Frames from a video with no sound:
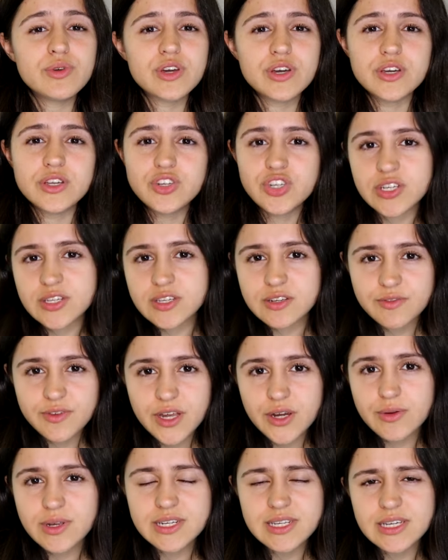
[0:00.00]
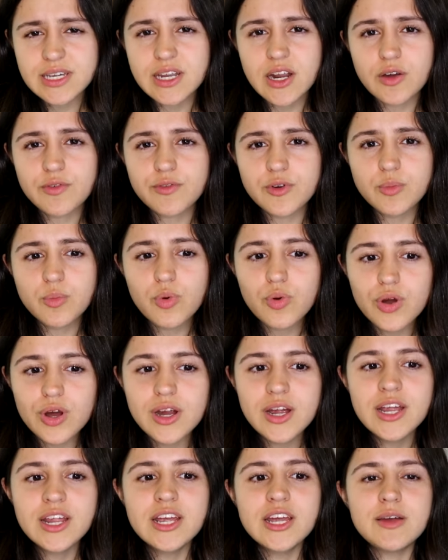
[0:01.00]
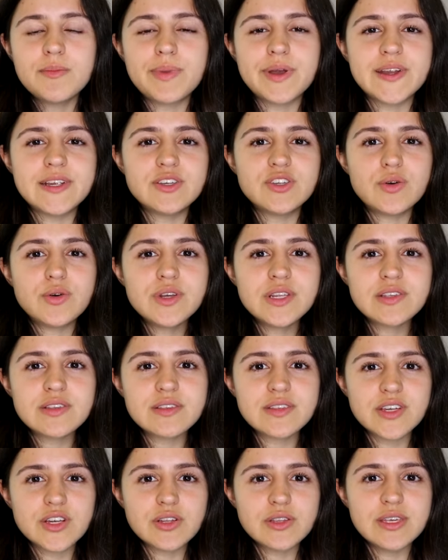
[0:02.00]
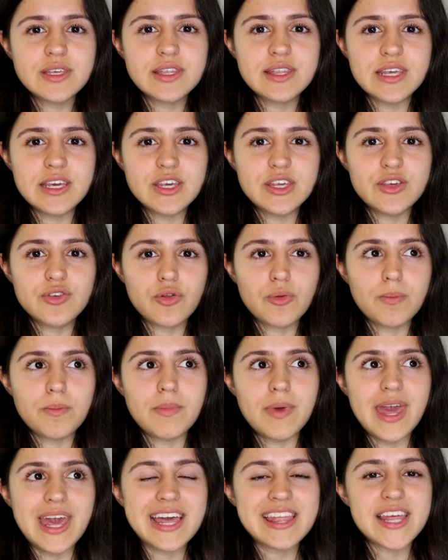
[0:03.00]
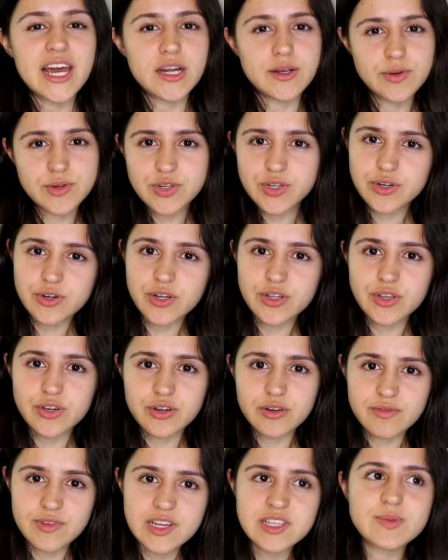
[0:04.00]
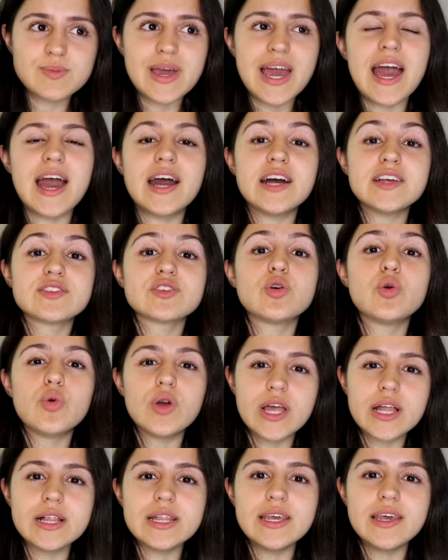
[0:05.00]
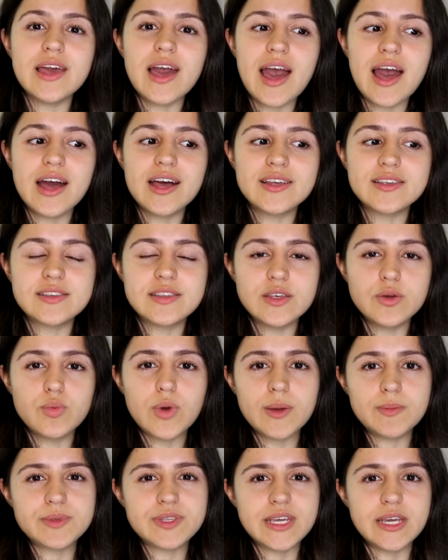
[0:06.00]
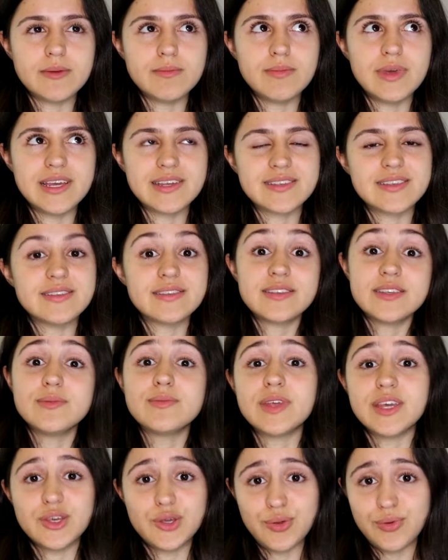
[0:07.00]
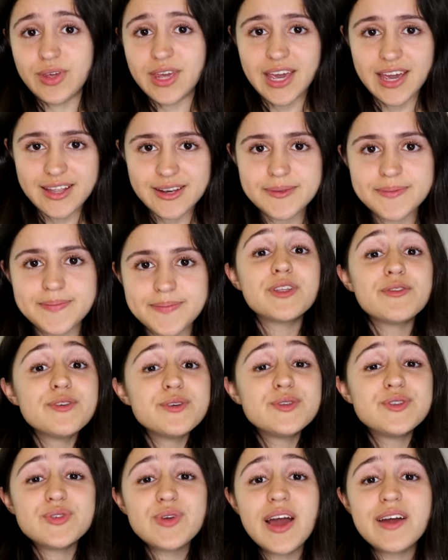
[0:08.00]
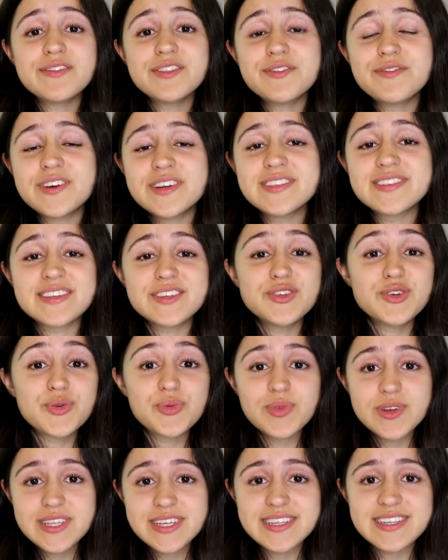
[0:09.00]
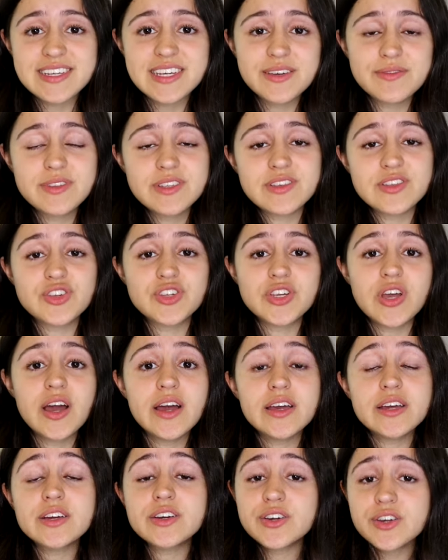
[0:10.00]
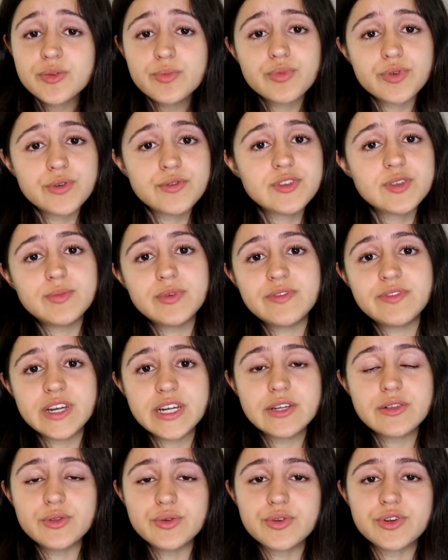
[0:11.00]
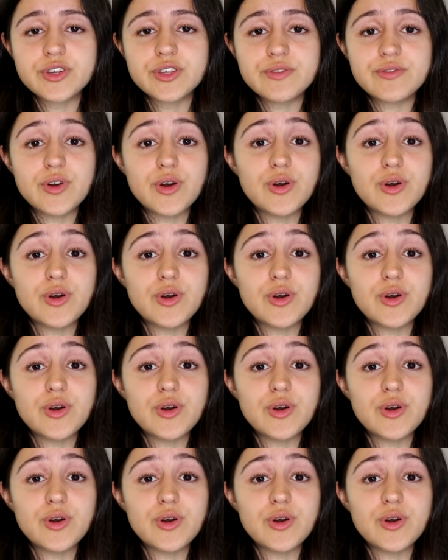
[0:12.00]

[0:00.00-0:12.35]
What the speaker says: could justify renting it out for more, but I don't necessarily think you'll make that return on your investment as quickly as the website makes it seem like you can. But if you do have the funds and you're willing to give this a shot, it could prove to be very lucrative